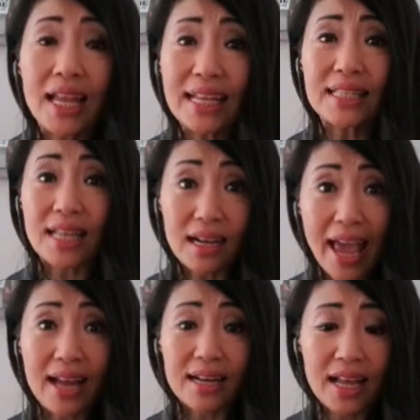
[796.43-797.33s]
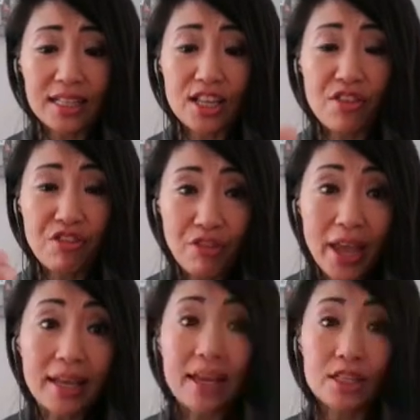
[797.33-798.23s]
it's
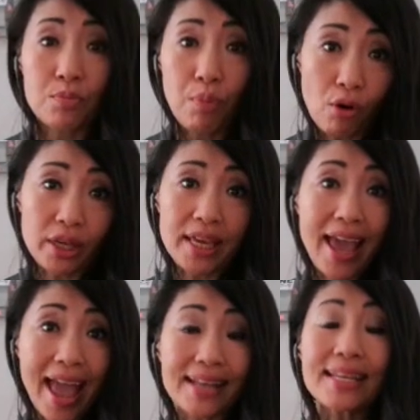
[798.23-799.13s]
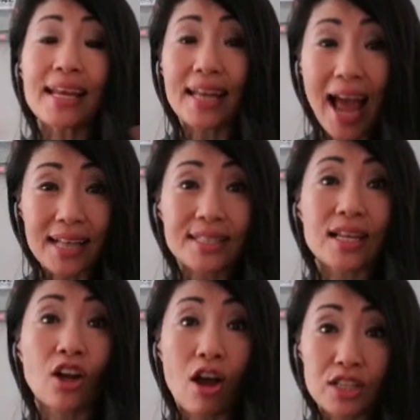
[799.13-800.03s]
thick, it's bulky, and it lasts
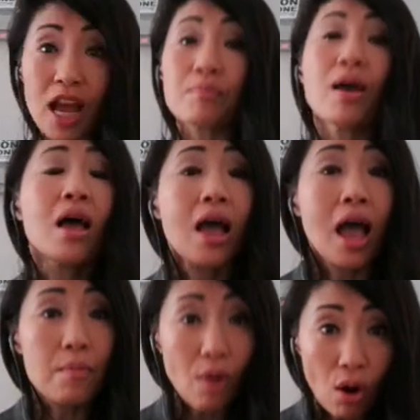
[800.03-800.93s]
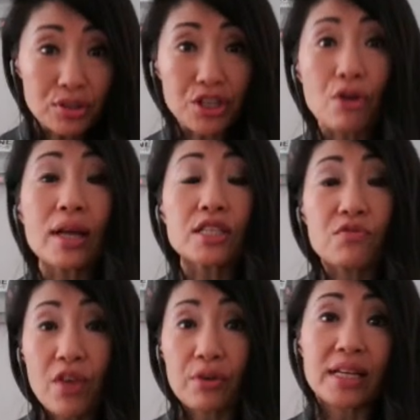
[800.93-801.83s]
a long time. And also, it's
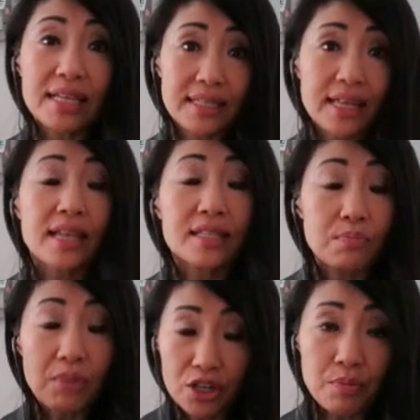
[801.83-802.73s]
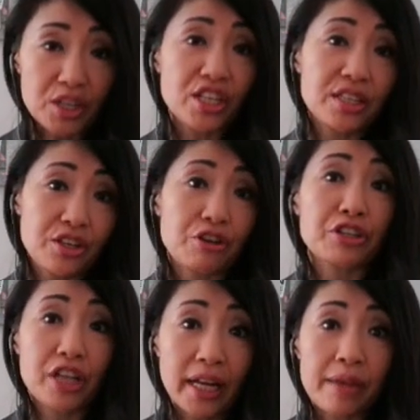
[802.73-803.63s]
very easy. It's much easier
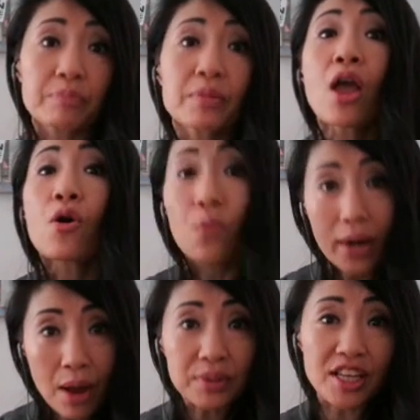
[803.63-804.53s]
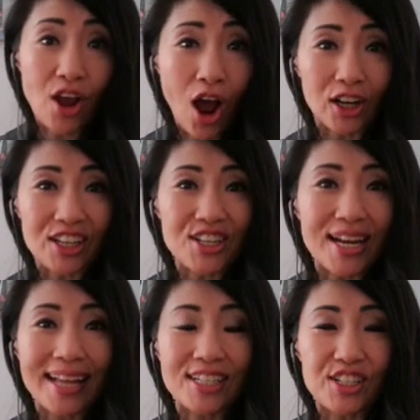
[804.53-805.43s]
to clean. When I was in college
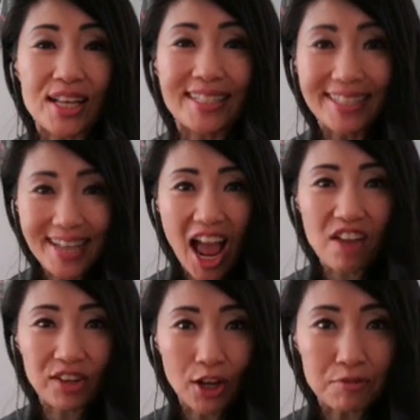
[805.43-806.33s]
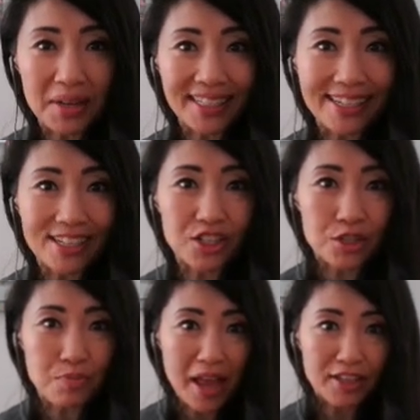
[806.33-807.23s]
and I just didn't have a lot of money to
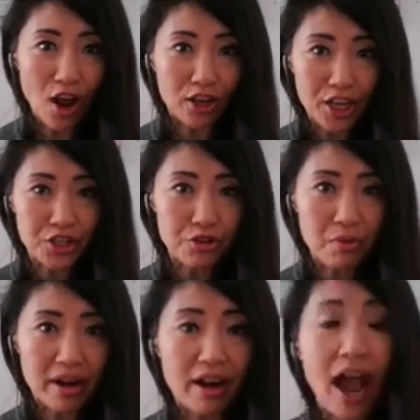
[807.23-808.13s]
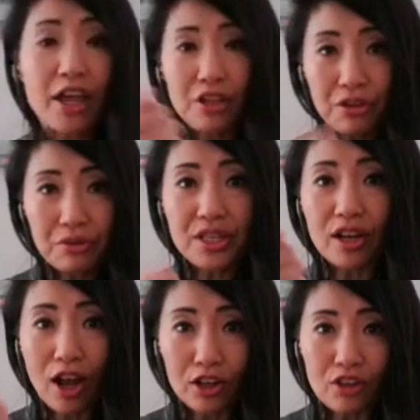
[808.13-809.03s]
spend on kitchenware, I used a
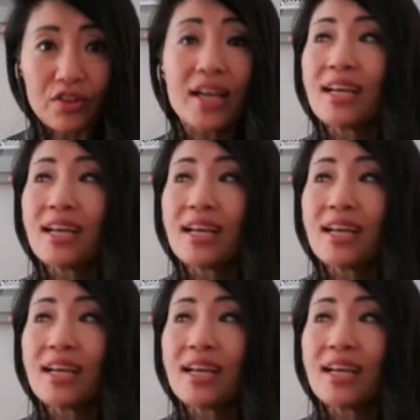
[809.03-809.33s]
lot of